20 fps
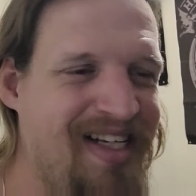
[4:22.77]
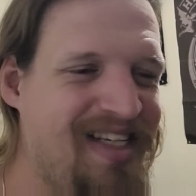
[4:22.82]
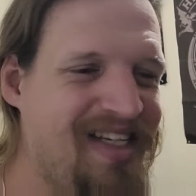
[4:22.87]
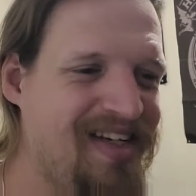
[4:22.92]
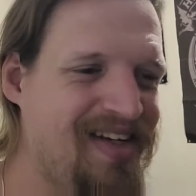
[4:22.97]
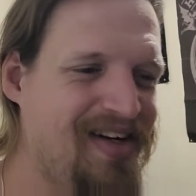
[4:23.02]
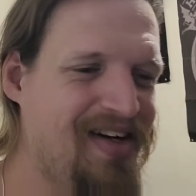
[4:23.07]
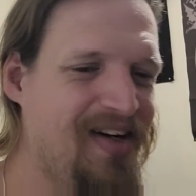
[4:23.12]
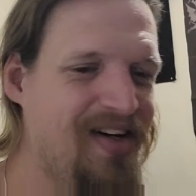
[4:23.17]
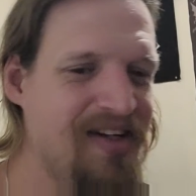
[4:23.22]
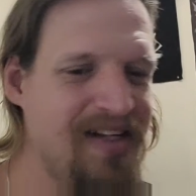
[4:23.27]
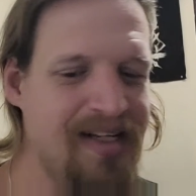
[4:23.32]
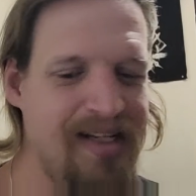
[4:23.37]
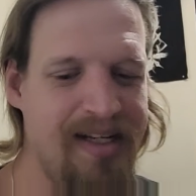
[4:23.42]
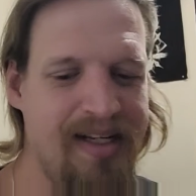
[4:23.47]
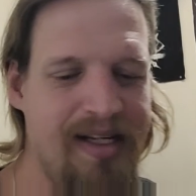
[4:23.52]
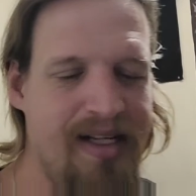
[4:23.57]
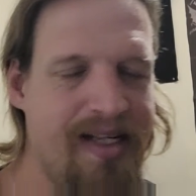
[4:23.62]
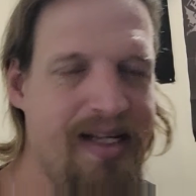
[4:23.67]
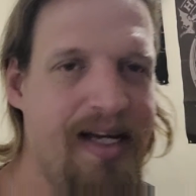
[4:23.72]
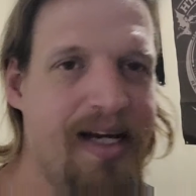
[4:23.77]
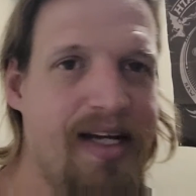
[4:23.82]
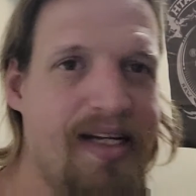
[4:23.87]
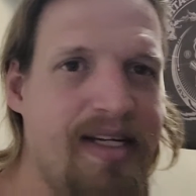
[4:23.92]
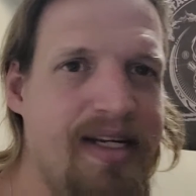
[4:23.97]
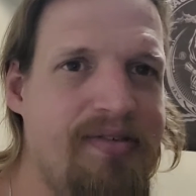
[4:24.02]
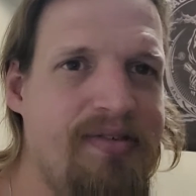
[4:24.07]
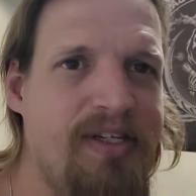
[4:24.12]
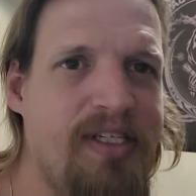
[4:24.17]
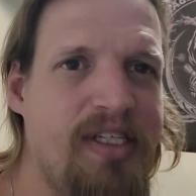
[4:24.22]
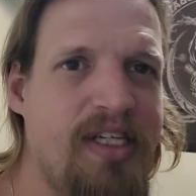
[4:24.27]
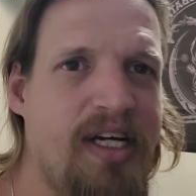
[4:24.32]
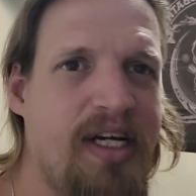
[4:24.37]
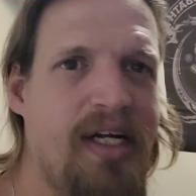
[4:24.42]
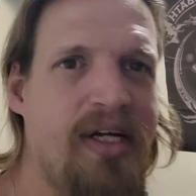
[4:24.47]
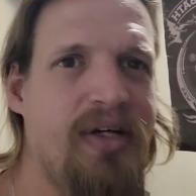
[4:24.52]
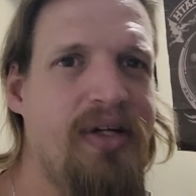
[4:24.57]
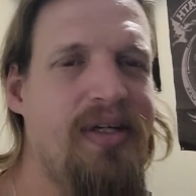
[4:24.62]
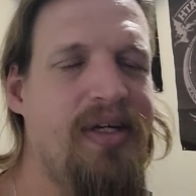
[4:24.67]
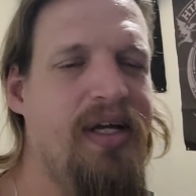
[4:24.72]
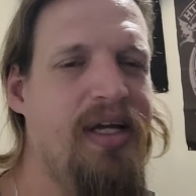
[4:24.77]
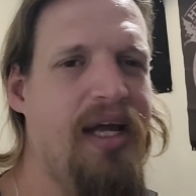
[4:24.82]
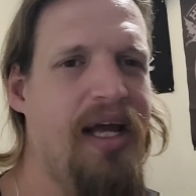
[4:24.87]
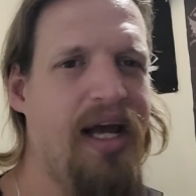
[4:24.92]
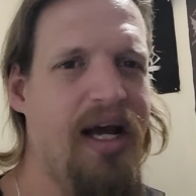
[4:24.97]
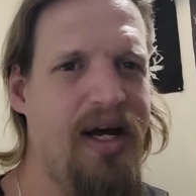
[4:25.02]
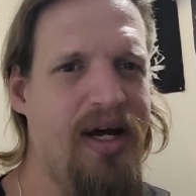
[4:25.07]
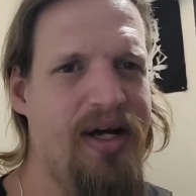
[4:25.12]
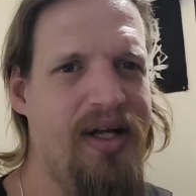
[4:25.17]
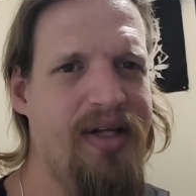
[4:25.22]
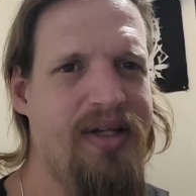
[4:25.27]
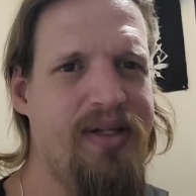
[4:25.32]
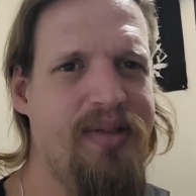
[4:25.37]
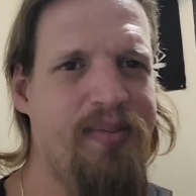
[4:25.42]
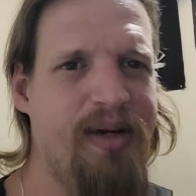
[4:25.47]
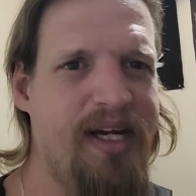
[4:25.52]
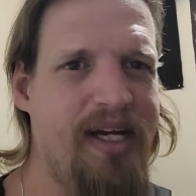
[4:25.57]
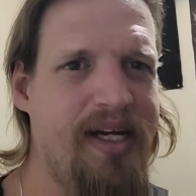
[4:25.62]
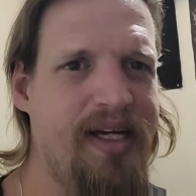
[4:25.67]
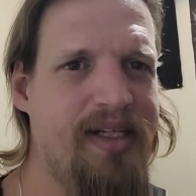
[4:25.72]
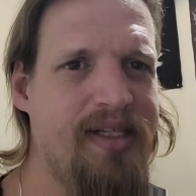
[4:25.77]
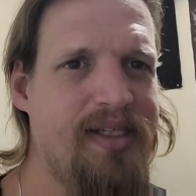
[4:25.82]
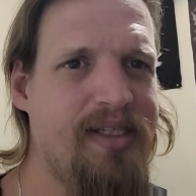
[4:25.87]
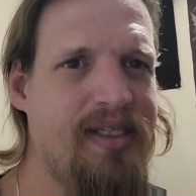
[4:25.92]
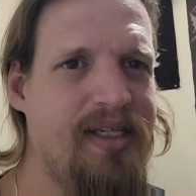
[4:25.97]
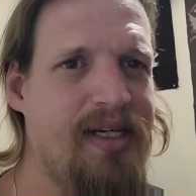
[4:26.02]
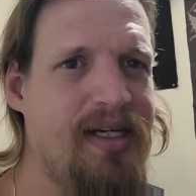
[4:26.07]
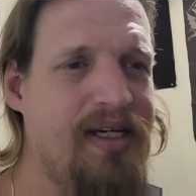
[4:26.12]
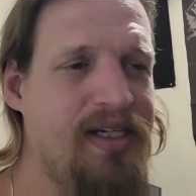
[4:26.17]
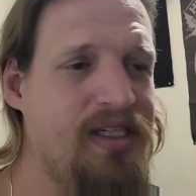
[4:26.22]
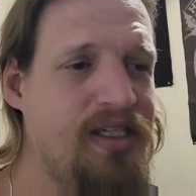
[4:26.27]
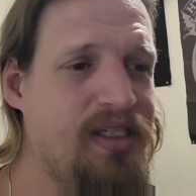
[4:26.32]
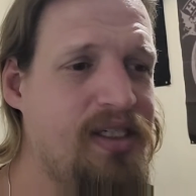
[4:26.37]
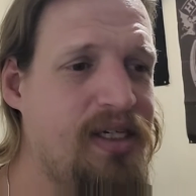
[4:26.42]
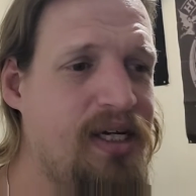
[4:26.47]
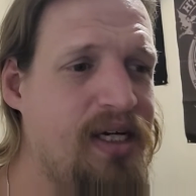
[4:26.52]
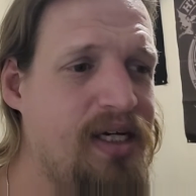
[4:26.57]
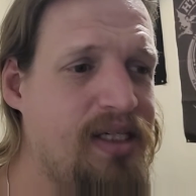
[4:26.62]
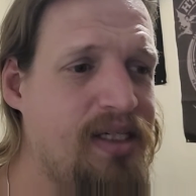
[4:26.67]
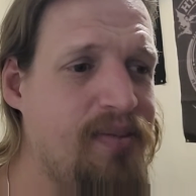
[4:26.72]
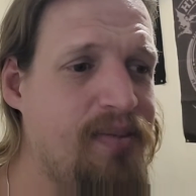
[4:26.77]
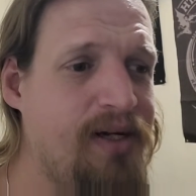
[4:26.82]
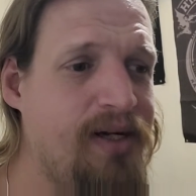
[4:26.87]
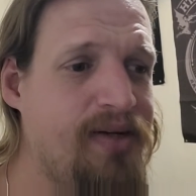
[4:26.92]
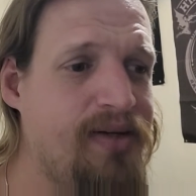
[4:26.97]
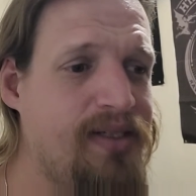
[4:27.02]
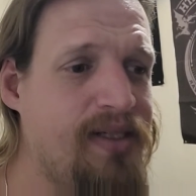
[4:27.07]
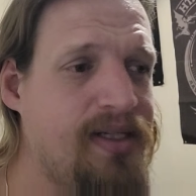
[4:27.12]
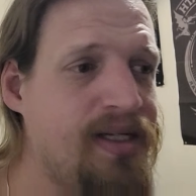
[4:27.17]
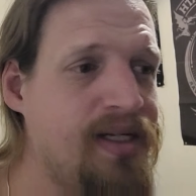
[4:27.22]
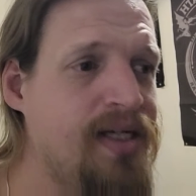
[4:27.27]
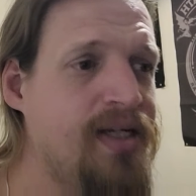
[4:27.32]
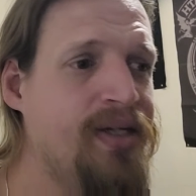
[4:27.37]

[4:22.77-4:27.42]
So yeah, definitely check out all the bands I just talked about.